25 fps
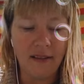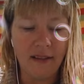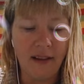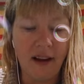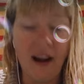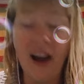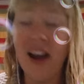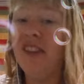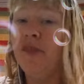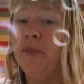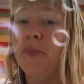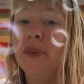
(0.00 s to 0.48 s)

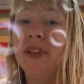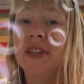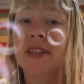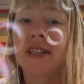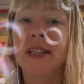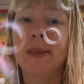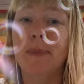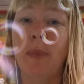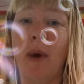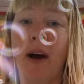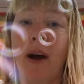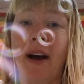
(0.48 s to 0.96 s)
I've been
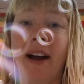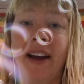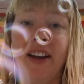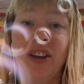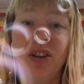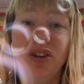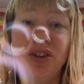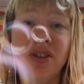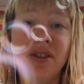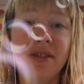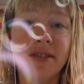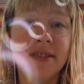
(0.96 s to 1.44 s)
spying
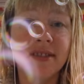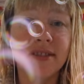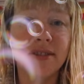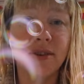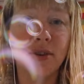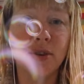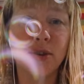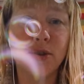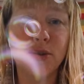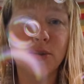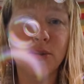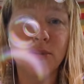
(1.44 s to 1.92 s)
on your
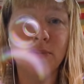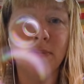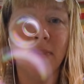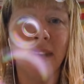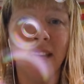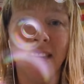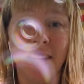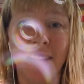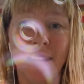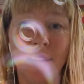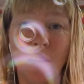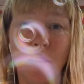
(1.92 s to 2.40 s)
social
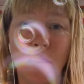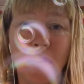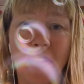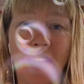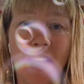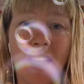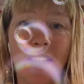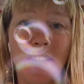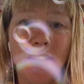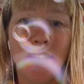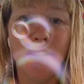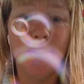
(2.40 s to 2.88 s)
media
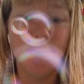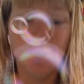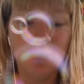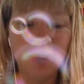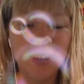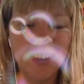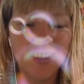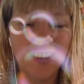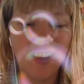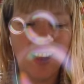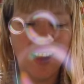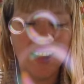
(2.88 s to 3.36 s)
without you
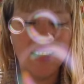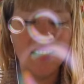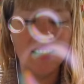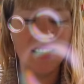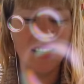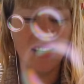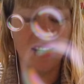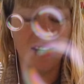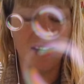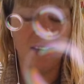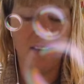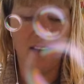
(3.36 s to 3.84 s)

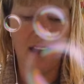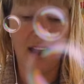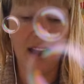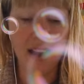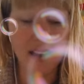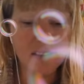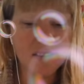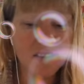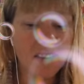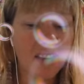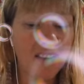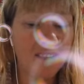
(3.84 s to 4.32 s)
realizing,
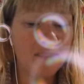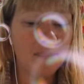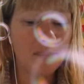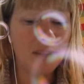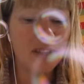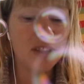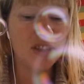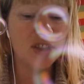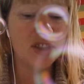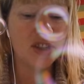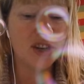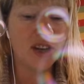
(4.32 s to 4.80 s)
and I've
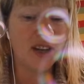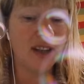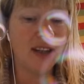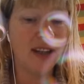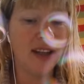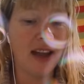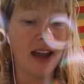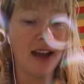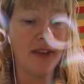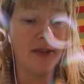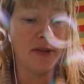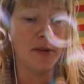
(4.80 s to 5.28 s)
been checking
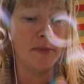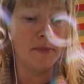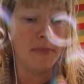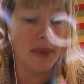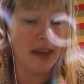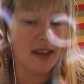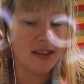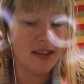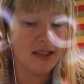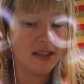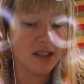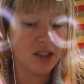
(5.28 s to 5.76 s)
out the
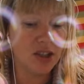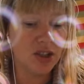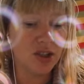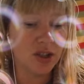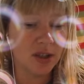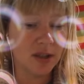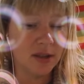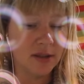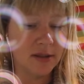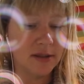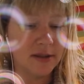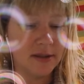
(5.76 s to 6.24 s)

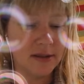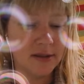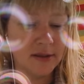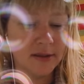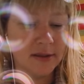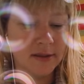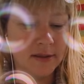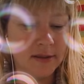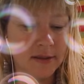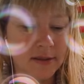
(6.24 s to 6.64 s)
messages.